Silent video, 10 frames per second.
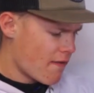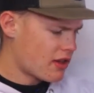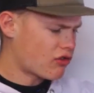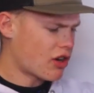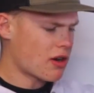
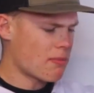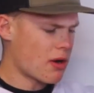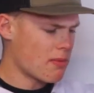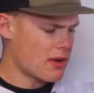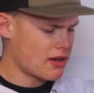This front
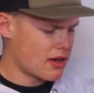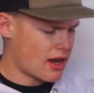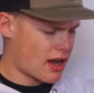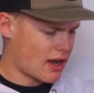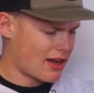compartment,
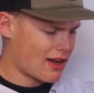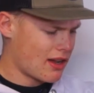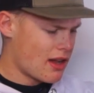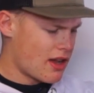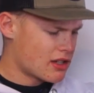
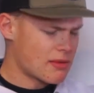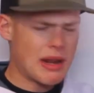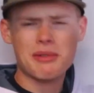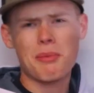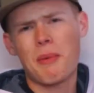
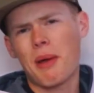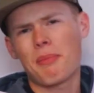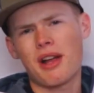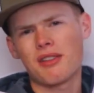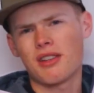sometimes I'll put my
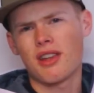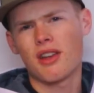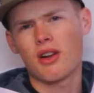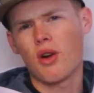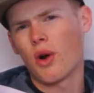pliers in
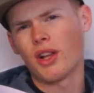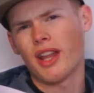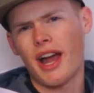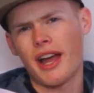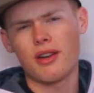here, or a
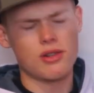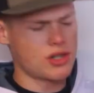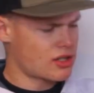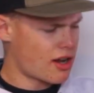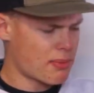line, or
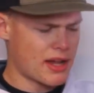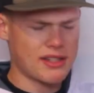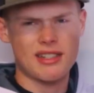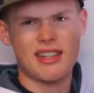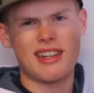just soft
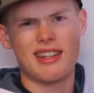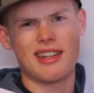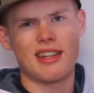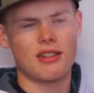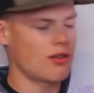plastics I need to
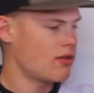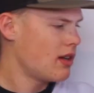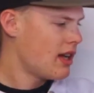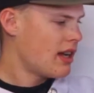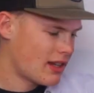get to.
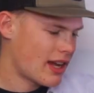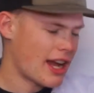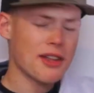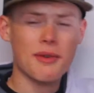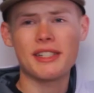
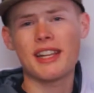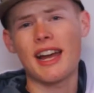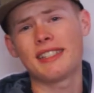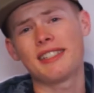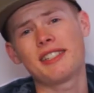Anyways,
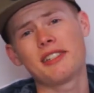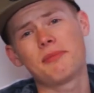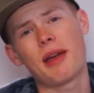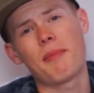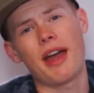guys, this is
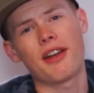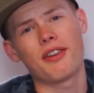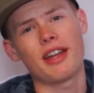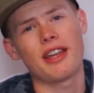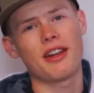my bag
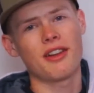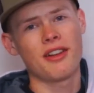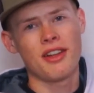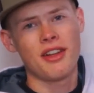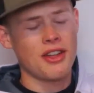right here.
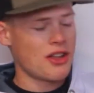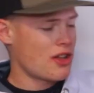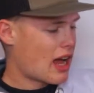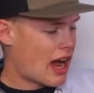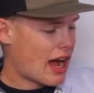
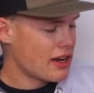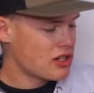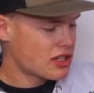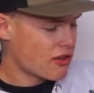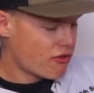I
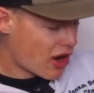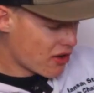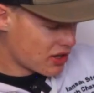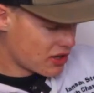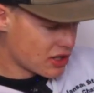just have
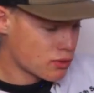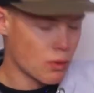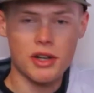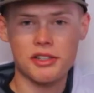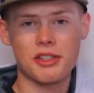found that this
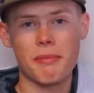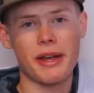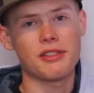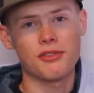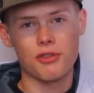works the
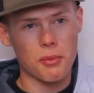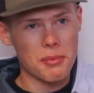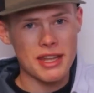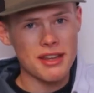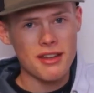best for
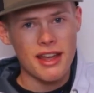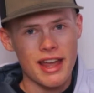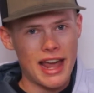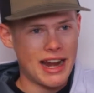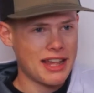me,
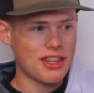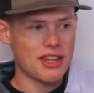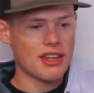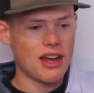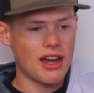and I
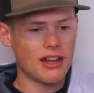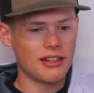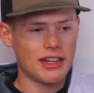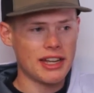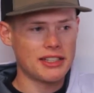think
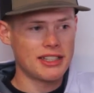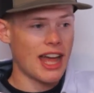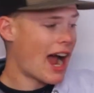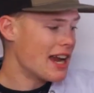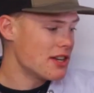it's
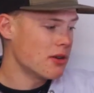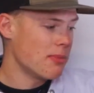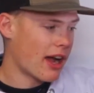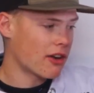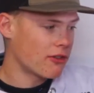the ideal
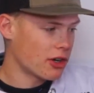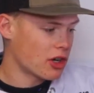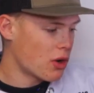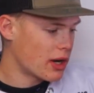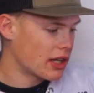bag for a
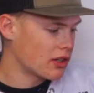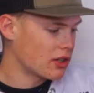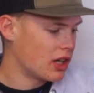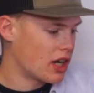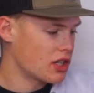co-angler,
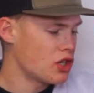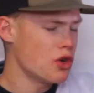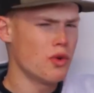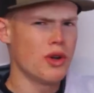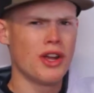not
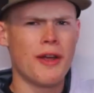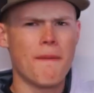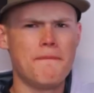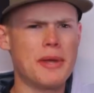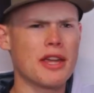too
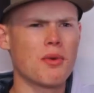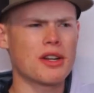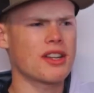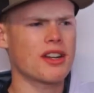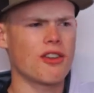big where
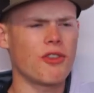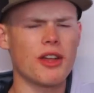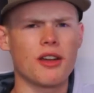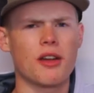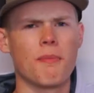it's not gonna fit
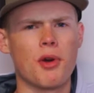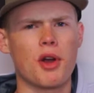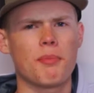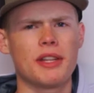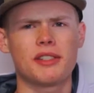in a
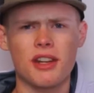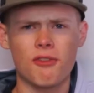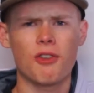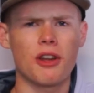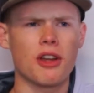compartment. It's gonna
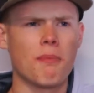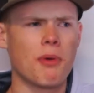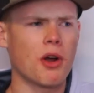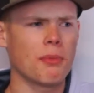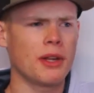fit in a
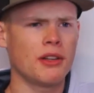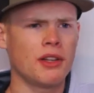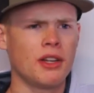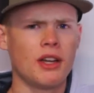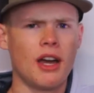compartment,
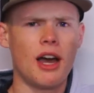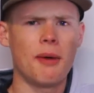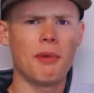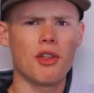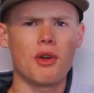
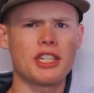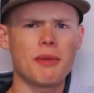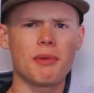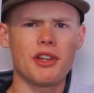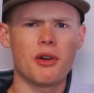although I
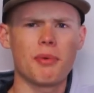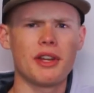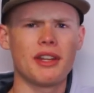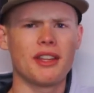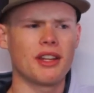typically don't put
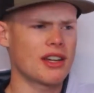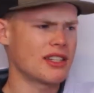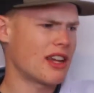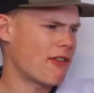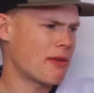it in there because
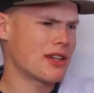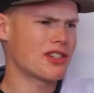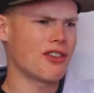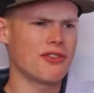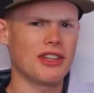I find
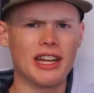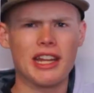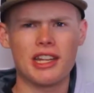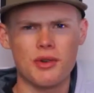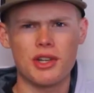myself
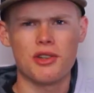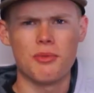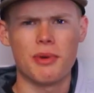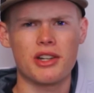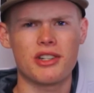getting to it too
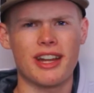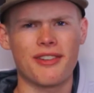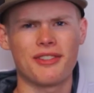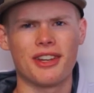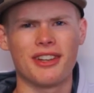much to
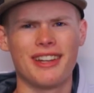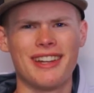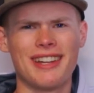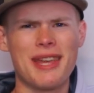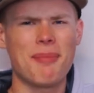have to
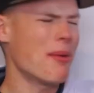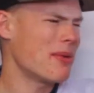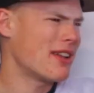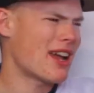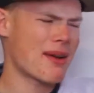keep
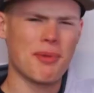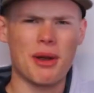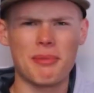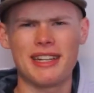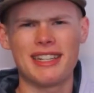opening that
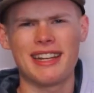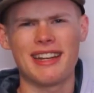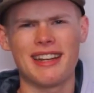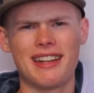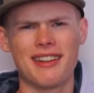compartment,
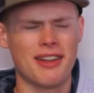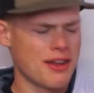digging in it.